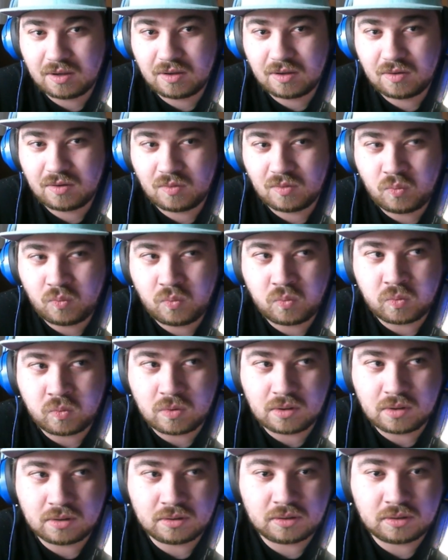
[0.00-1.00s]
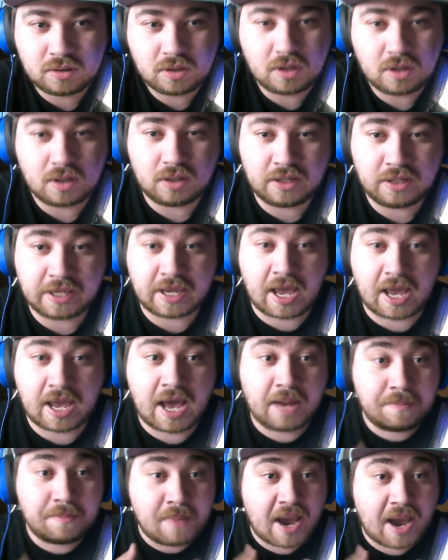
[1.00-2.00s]

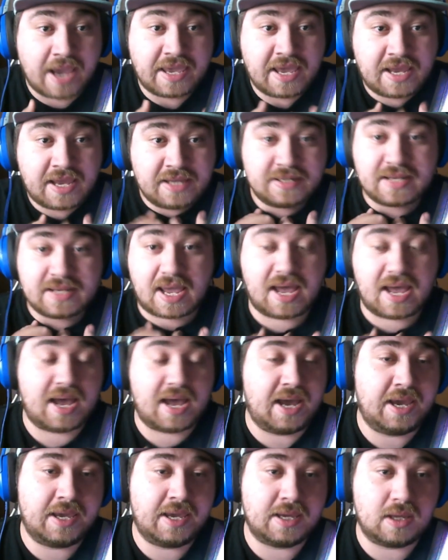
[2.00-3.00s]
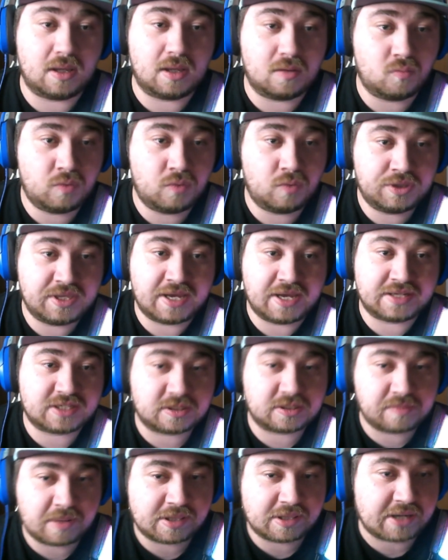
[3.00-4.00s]
on my end, with the
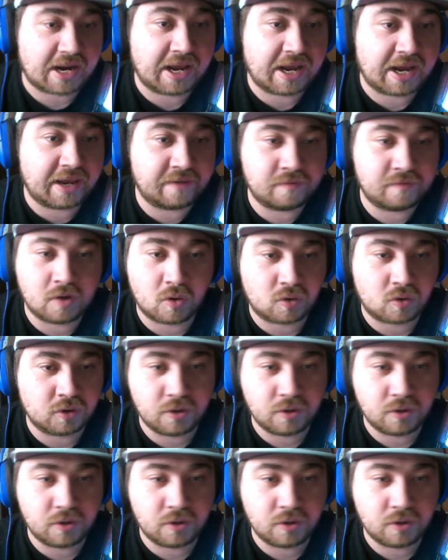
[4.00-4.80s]
Estes method, I have no clue